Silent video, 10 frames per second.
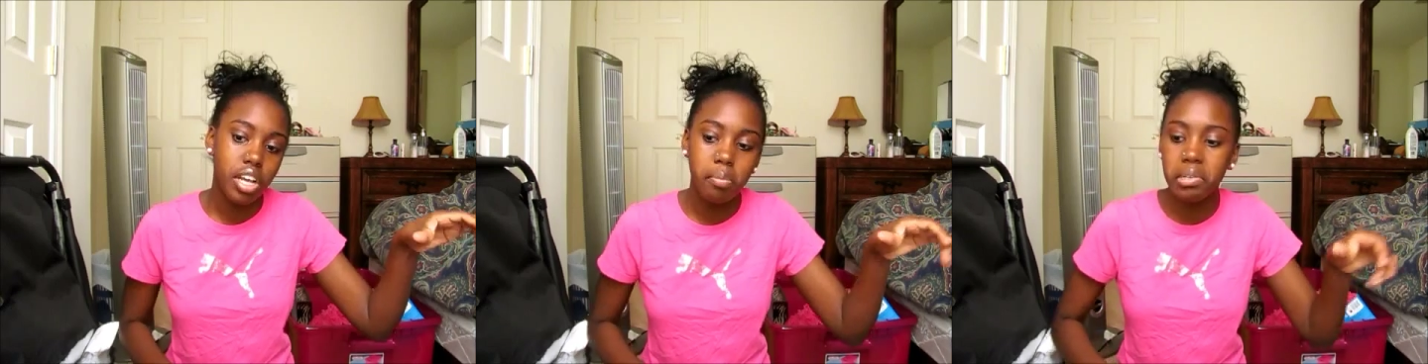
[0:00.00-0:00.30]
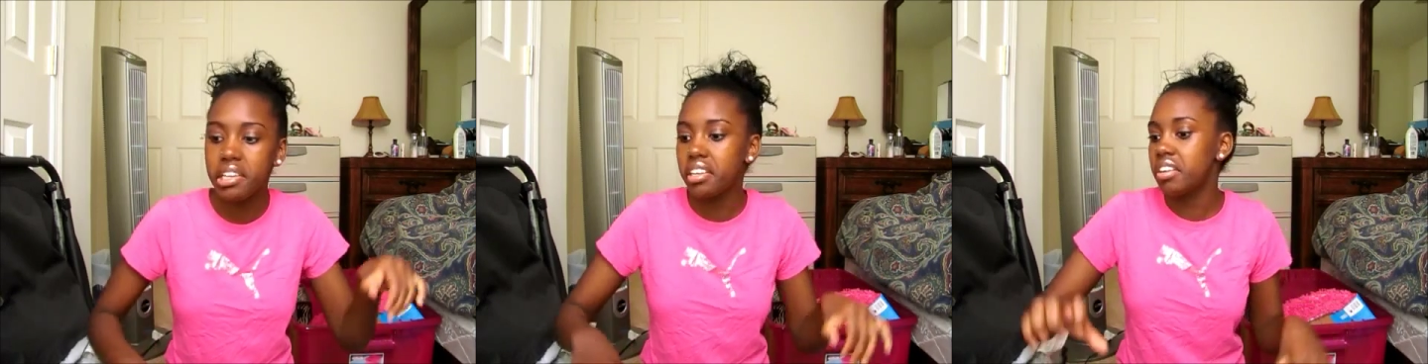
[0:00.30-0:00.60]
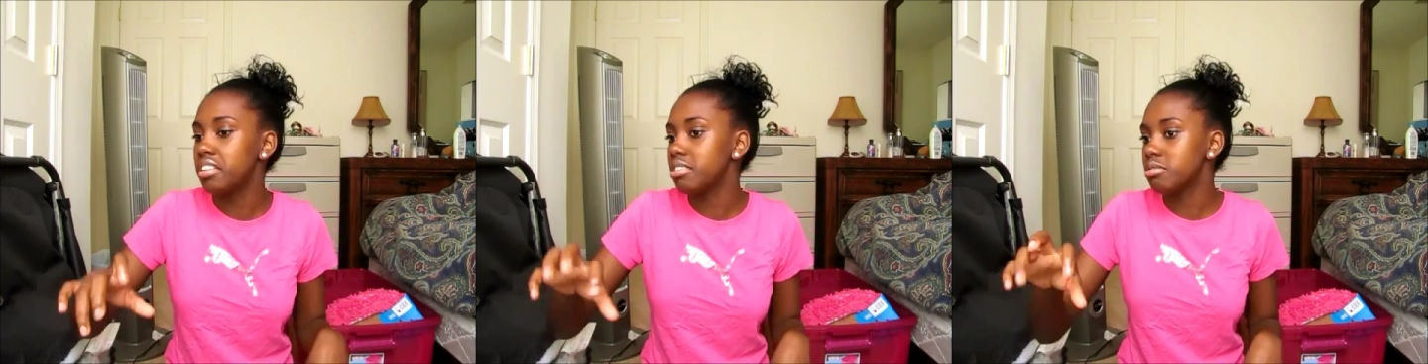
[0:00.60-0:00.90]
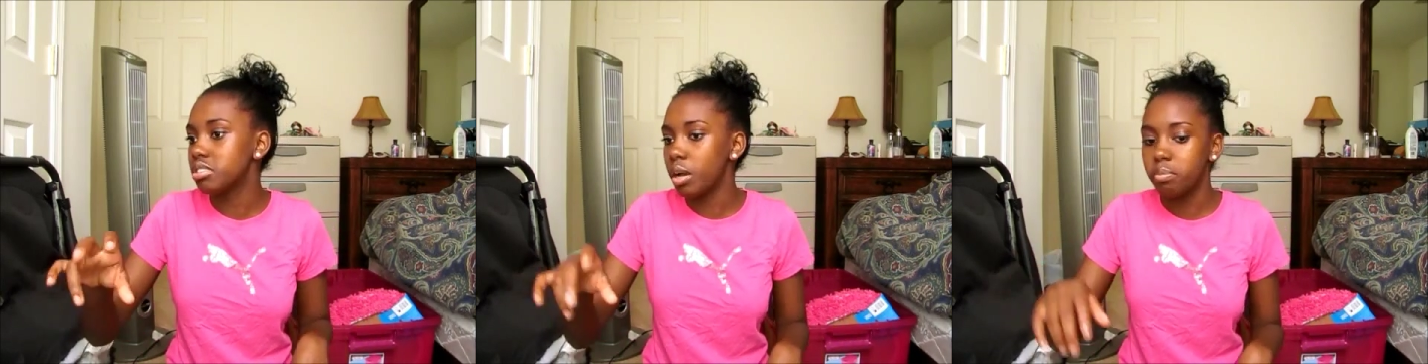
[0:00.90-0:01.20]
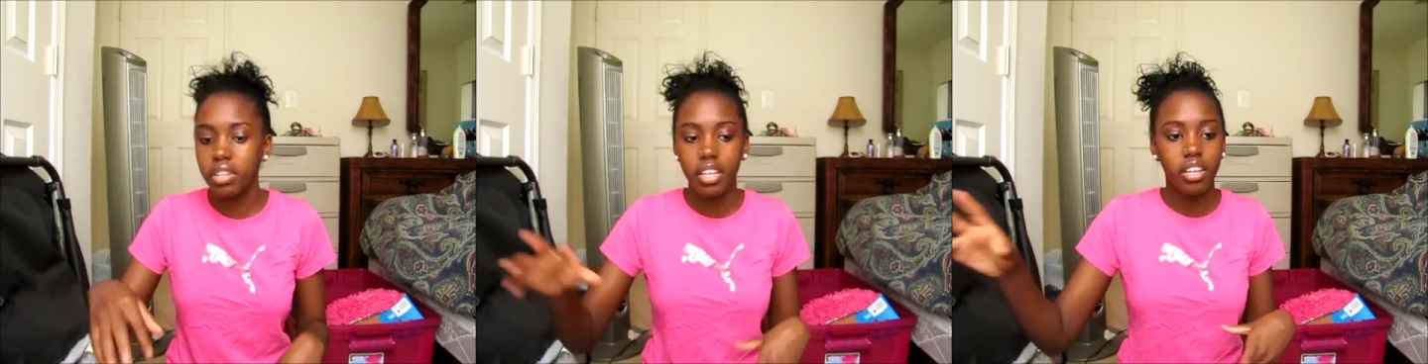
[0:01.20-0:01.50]
shopping here, a little
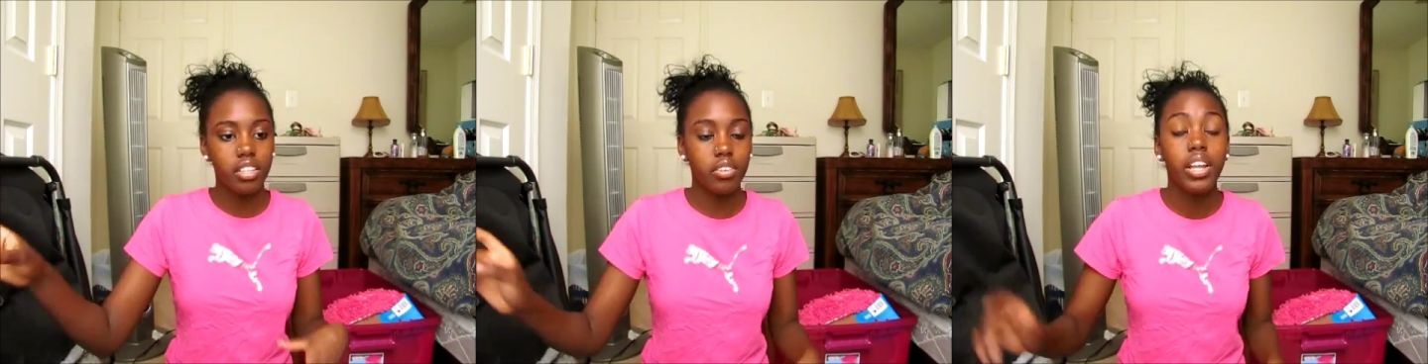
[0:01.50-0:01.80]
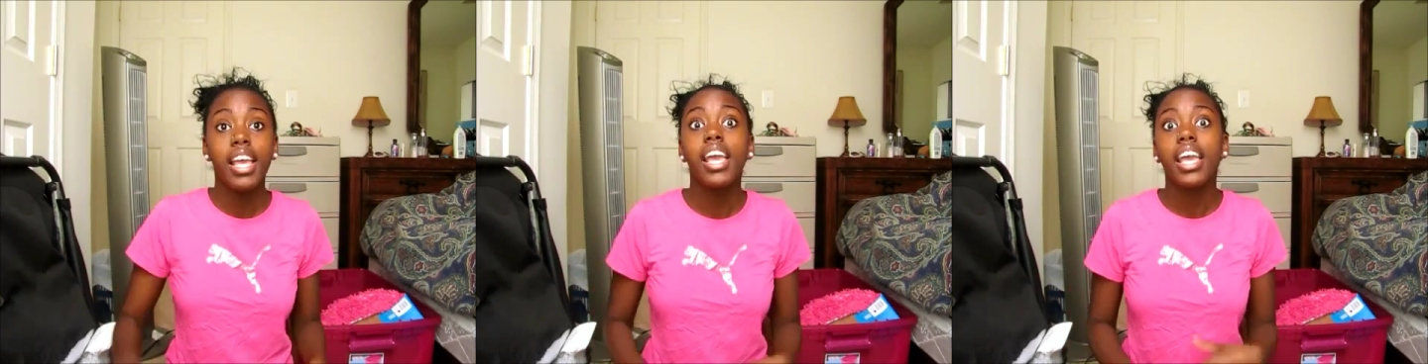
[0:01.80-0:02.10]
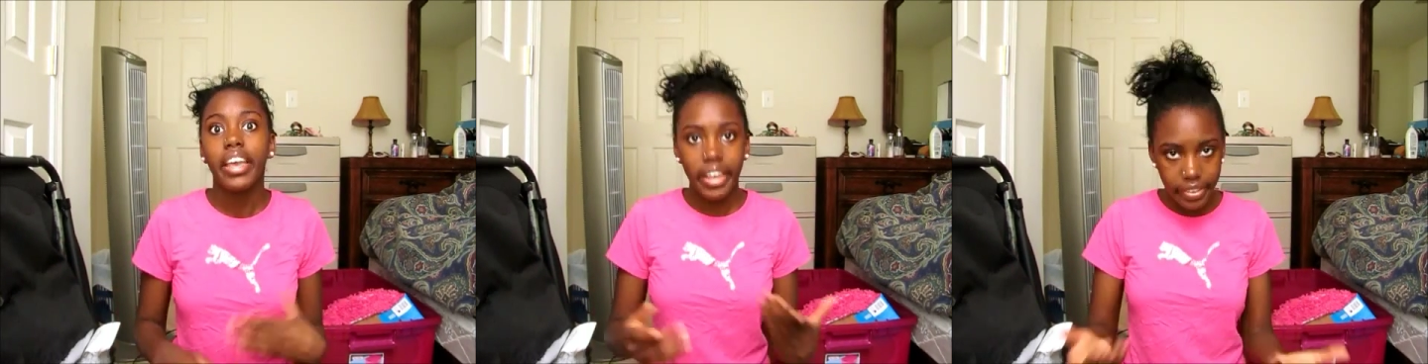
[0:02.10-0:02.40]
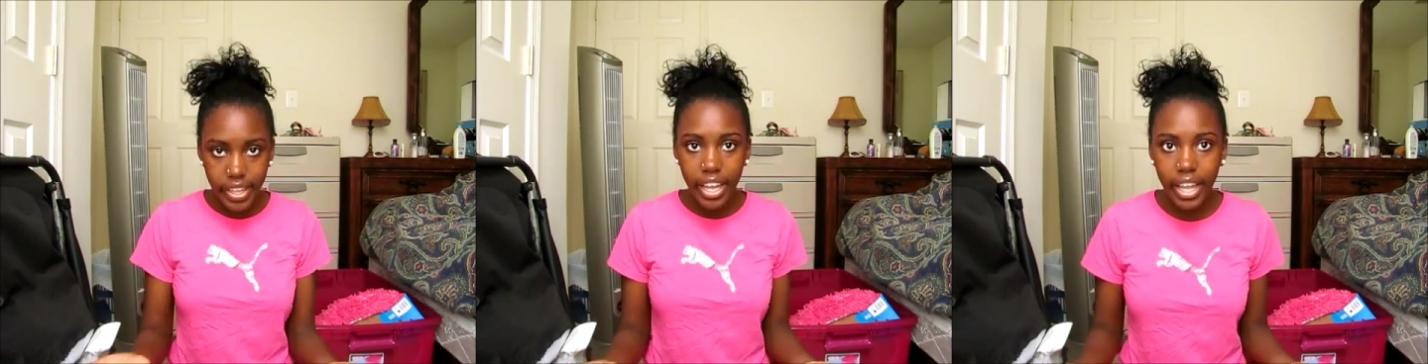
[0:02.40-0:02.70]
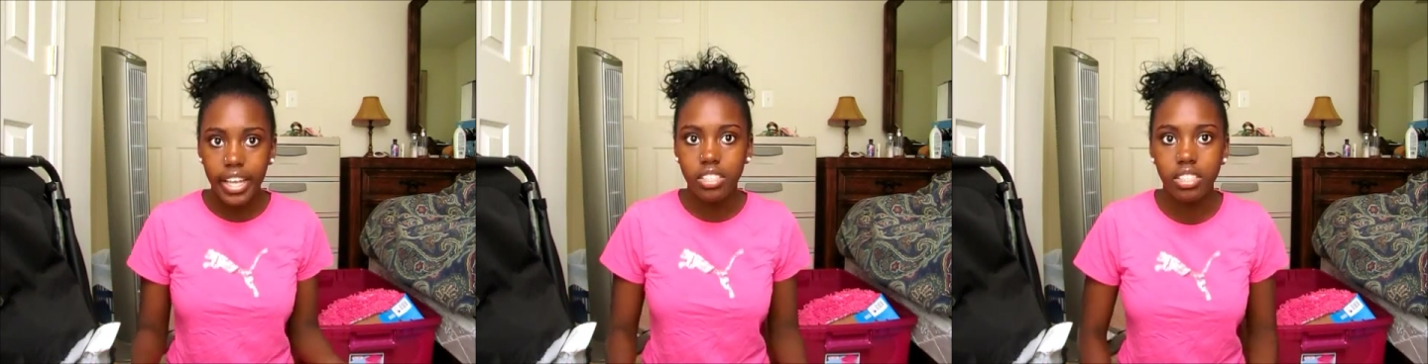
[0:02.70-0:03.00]
shopping there, and that
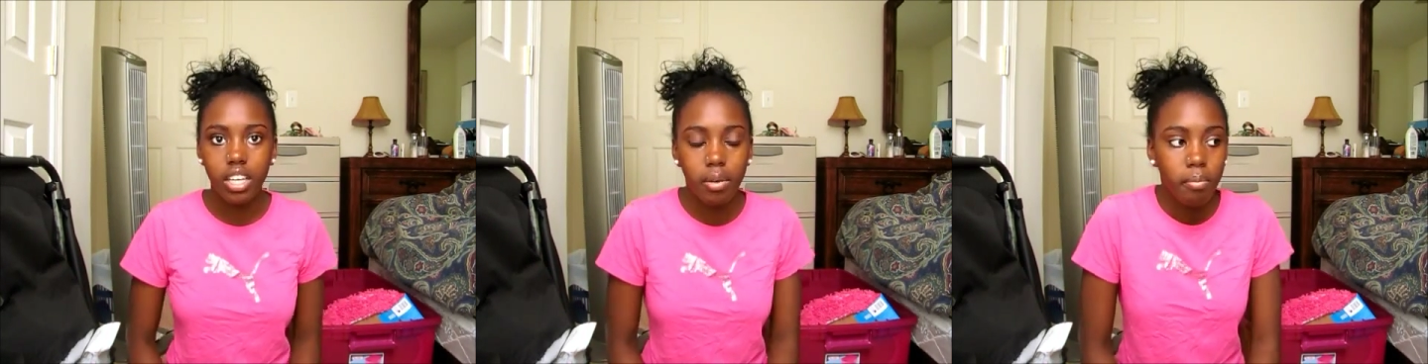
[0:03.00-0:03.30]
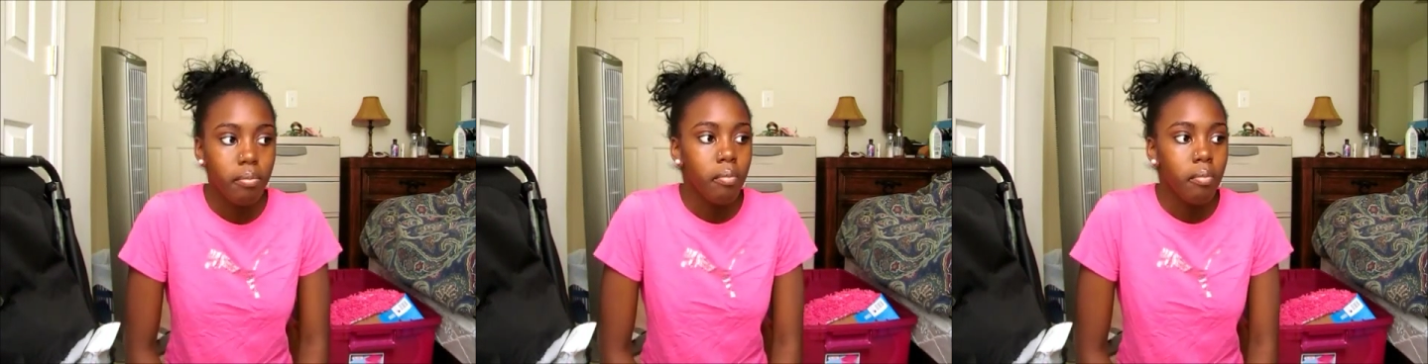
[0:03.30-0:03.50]
adds up.